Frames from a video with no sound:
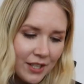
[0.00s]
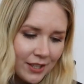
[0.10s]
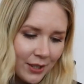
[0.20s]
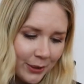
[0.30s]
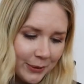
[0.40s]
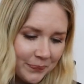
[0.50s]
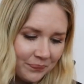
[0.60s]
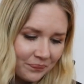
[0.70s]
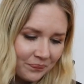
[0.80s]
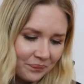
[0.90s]
So
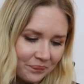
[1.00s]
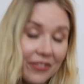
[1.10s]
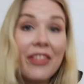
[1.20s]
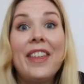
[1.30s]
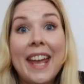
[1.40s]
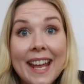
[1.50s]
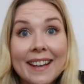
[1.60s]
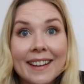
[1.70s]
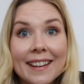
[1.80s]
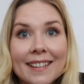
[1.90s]

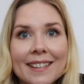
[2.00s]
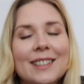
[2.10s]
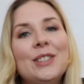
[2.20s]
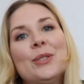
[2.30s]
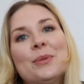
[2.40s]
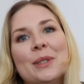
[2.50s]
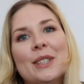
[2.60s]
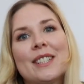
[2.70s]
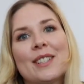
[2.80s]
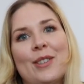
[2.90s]
then you
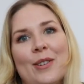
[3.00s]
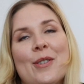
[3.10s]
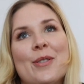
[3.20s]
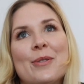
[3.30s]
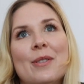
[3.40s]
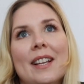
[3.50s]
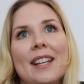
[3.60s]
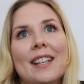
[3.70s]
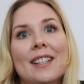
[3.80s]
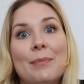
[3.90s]
would go
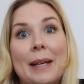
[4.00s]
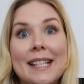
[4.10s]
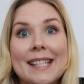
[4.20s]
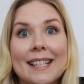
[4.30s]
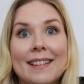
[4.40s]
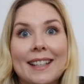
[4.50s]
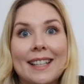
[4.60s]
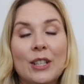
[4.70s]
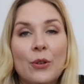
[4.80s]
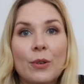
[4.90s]

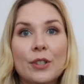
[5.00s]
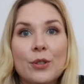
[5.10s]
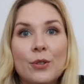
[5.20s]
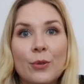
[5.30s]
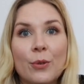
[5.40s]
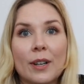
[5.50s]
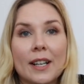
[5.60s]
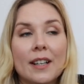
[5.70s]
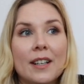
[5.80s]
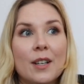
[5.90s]
basically door to
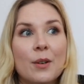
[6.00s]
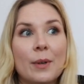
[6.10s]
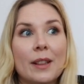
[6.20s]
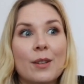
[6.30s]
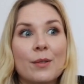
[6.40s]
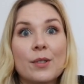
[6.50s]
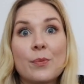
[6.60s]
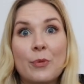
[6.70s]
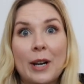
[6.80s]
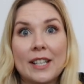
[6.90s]
door with those
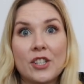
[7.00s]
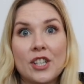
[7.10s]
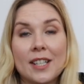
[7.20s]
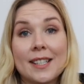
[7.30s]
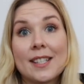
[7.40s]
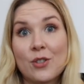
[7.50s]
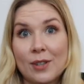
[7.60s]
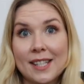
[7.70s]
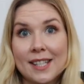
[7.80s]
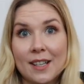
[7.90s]
branches
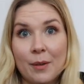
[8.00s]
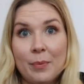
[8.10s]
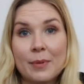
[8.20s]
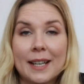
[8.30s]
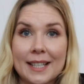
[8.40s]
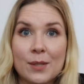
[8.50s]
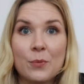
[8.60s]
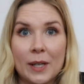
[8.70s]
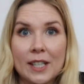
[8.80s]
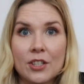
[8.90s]
dressed up as a
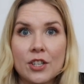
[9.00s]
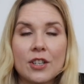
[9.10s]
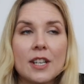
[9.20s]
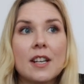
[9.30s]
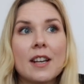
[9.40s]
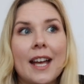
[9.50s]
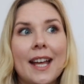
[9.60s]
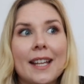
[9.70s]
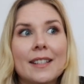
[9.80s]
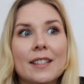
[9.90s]
witch,
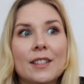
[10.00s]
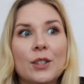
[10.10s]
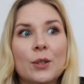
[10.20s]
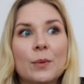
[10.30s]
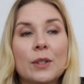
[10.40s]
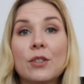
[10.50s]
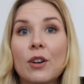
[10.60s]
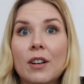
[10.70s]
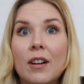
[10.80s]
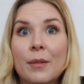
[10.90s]
and you would
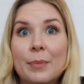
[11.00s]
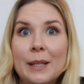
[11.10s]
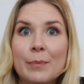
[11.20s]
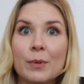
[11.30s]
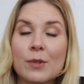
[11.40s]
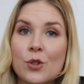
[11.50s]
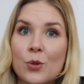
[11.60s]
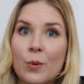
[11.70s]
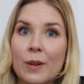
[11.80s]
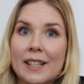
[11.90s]
knock on people's
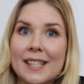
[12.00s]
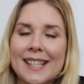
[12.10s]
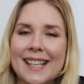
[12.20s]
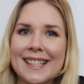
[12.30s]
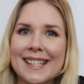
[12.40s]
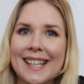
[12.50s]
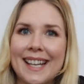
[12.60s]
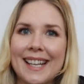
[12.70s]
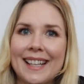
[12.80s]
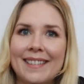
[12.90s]
doors and
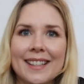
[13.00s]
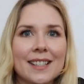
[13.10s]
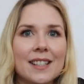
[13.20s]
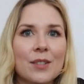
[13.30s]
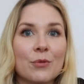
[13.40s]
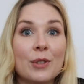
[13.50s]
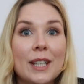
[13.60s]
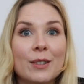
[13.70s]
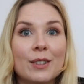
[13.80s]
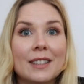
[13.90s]
say this
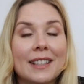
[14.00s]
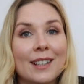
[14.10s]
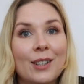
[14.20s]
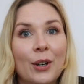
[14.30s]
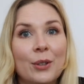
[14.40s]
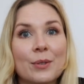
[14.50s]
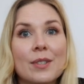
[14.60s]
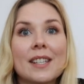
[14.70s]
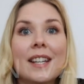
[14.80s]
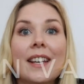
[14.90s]
riddle that
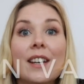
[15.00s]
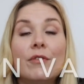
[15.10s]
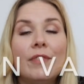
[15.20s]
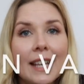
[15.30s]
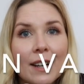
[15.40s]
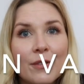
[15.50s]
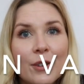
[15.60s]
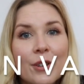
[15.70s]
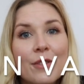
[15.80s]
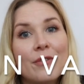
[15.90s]
goes
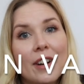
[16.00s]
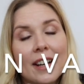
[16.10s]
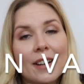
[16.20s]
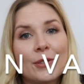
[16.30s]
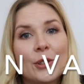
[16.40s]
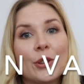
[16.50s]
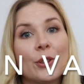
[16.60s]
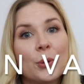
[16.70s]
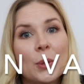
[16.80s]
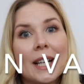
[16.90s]
Virvon, varvon,
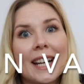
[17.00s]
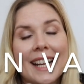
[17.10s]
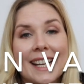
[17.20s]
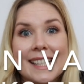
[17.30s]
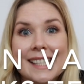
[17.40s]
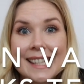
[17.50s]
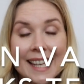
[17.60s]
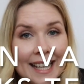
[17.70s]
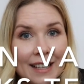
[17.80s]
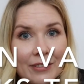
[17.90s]
tuoreeks,
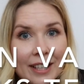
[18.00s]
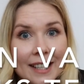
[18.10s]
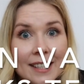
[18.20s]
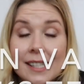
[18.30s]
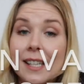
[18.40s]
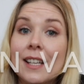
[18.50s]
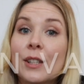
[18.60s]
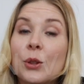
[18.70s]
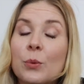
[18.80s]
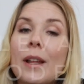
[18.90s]
terveeks,
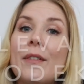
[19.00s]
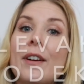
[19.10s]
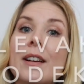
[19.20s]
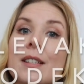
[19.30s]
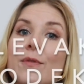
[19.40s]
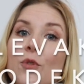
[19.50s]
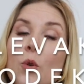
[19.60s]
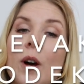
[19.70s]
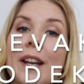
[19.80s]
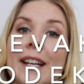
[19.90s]
tulevaks,
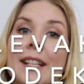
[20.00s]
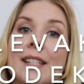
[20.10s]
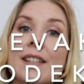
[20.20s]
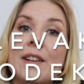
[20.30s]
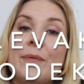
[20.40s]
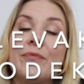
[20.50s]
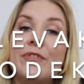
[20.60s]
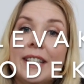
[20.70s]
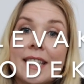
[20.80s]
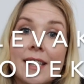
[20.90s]
vuodeks,
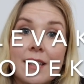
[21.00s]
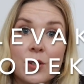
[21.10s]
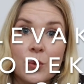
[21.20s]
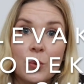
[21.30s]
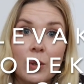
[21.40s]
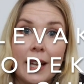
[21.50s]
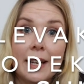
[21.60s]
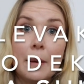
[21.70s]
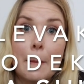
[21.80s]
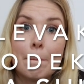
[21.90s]
vitsa sulle,
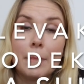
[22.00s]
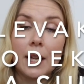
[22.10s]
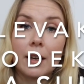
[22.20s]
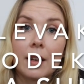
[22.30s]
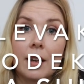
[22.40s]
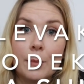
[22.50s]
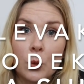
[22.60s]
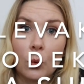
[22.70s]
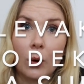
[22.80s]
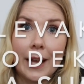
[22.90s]
palkka
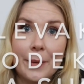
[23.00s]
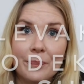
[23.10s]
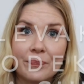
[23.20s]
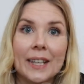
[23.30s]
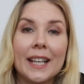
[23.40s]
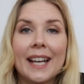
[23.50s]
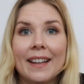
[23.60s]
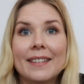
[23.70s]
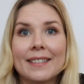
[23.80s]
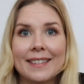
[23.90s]
mulle.
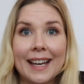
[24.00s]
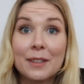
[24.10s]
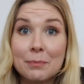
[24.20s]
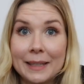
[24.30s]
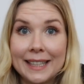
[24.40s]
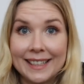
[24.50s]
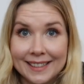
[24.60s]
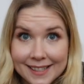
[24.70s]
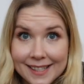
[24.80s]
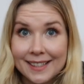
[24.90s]
And that
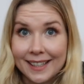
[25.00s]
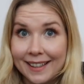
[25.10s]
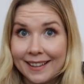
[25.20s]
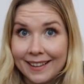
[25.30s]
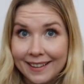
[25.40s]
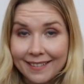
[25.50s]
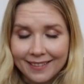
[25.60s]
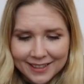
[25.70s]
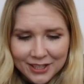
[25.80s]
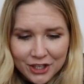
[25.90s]
means in
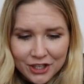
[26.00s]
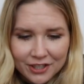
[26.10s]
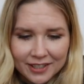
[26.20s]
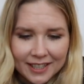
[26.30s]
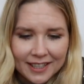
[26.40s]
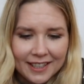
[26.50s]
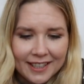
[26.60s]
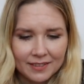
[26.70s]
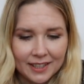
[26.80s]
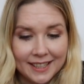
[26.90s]
English,
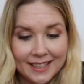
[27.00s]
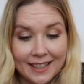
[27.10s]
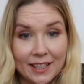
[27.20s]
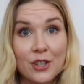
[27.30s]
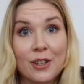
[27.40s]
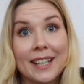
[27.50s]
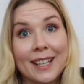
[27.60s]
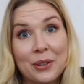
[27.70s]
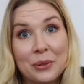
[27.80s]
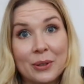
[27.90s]
I did actually
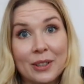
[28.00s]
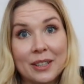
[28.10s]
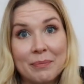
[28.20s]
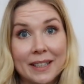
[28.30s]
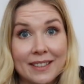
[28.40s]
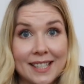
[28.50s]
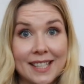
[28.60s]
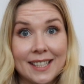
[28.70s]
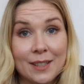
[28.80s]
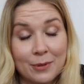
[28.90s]
Google it because I
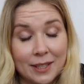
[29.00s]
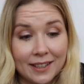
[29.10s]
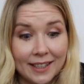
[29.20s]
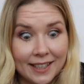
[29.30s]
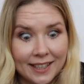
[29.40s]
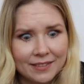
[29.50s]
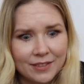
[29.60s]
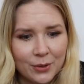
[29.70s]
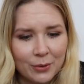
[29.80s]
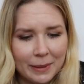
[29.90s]
didn't want to like
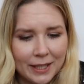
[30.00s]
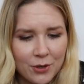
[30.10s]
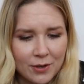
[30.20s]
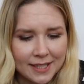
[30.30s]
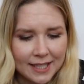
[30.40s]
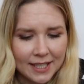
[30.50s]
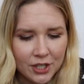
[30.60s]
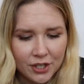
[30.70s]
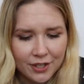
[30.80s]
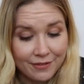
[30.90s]
do a bad
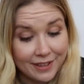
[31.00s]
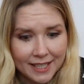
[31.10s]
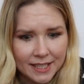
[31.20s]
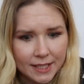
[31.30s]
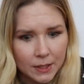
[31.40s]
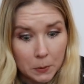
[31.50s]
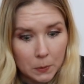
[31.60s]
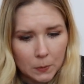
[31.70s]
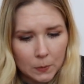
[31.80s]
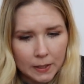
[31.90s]
translation of that,
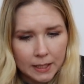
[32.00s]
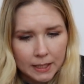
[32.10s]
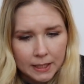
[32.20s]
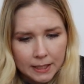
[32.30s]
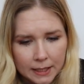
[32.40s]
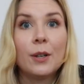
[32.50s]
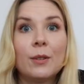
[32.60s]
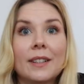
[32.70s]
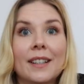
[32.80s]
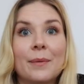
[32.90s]
so
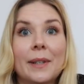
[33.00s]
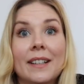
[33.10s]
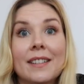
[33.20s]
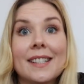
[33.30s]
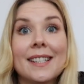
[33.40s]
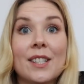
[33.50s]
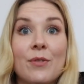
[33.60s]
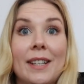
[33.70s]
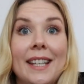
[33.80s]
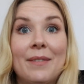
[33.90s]
hold on, my cousin is
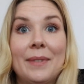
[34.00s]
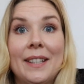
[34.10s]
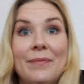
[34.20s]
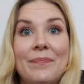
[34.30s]
ringing me.